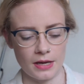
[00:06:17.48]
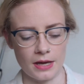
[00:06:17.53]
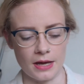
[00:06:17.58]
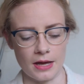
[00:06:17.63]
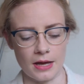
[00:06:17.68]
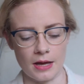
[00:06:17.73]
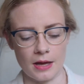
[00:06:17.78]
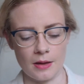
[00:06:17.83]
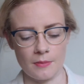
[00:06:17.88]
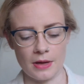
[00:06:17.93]

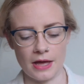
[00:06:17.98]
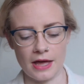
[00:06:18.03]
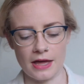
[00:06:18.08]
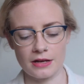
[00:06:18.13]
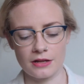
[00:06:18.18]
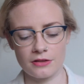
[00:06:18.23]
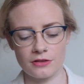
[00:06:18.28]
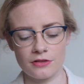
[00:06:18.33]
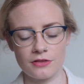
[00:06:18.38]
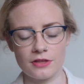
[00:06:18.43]

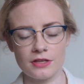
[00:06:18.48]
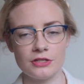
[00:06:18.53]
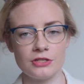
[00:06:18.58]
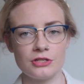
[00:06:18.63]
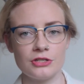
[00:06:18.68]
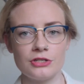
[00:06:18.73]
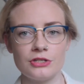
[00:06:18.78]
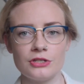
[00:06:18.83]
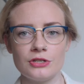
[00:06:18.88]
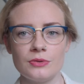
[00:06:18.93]
Another thing
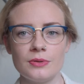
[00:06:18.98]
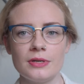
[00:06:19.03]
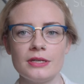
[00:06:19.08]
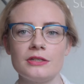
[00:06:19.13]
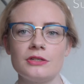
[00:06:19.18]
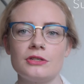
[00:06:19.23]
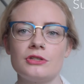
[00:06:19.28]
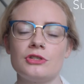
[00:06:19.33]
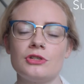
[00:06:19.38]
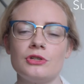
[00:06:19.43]
to do
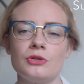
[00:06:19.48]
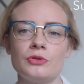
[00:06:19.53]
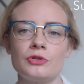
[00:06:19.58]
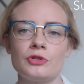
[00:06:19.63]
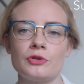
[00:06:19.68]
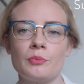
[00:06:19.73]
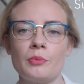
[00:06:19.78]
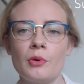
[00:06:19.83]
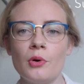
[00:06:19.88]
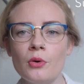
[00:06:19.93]
is to
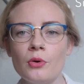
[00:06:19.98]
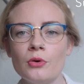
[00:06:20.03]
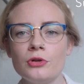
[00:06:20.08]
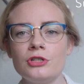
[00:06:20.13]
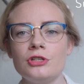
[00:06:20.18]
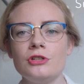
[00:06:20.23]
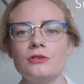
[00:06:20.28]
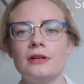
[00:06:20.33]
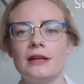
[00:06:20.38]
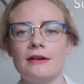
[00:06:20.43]

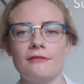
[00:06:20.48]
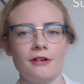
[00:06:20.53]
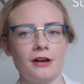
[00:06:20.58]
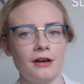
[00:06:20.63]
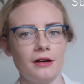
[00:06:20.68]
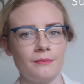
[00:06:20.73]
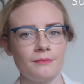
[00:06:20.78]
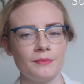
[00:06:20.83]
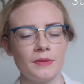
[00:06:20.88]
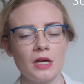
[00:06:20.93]
support your
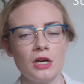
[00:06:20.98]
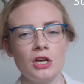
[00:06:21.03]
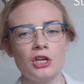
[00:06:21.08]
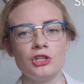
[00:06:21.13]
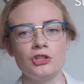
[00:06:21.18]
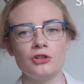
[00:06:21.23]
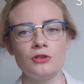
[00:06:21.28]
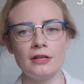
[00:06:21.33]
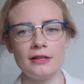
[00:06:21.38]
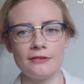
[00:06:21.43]
liver.
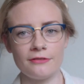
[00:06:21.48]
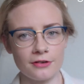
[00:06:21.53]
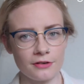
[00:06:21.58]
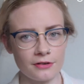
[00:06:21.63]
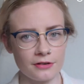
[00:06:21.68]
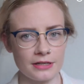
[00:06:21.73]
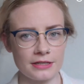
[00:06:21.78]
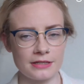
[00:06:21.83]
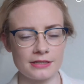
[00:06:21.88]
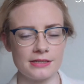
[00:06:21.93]
Your
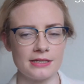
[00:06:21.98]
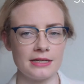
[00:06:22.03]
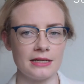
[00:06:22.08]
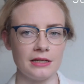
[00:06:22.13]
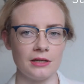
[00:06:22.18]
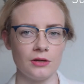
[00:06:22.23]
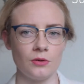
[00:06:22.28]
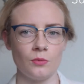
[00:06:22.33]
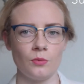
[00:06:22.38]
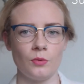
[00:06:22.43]
liver is
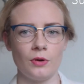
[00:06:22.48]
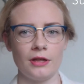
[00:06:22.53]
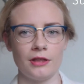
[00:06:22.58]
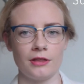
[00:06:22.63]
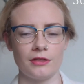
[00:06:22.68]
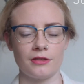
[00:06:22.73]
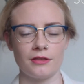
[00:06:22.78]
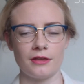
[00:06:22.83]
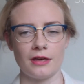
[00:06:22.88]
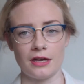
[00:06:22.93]
dealing
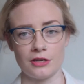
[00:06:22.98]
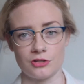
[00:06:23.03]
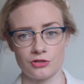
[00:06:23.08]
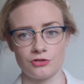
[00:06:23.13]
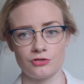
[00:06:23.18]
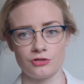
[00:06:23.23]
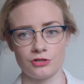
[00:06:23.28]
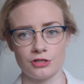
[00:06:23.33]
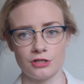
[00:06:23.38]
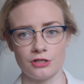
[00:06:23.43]
with
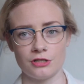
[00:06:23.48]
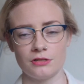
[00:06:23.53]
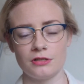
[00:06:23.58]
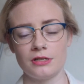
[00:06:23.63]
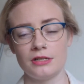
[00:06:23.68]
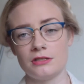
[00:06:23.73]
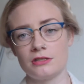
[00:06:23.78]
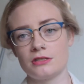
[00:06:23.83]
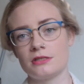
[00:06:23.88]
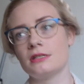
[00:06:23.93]
estrogen
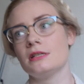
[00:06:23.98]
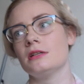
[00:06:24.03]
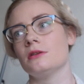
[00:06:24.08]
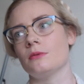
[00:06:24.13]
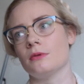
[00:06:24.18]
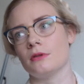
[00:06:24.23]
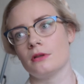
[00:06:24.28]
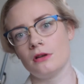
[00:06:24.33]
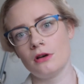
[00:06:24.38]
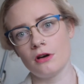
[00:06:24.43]
and it's dealing
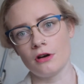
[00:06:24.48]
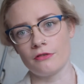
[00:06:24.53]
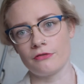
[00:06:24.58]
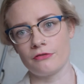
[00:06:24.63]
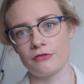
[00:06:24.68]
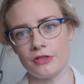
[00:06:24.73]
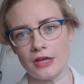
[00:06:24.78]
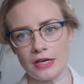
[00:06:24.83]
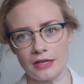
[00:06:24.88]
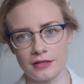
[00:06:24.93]
with a lot of
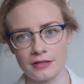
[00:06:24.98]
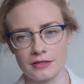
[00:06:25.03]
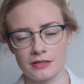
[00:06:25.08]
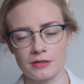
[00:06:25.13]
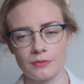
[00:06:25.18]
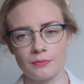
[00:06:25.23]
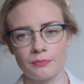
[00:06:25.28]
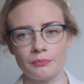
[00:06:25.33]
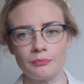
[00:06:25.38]
things.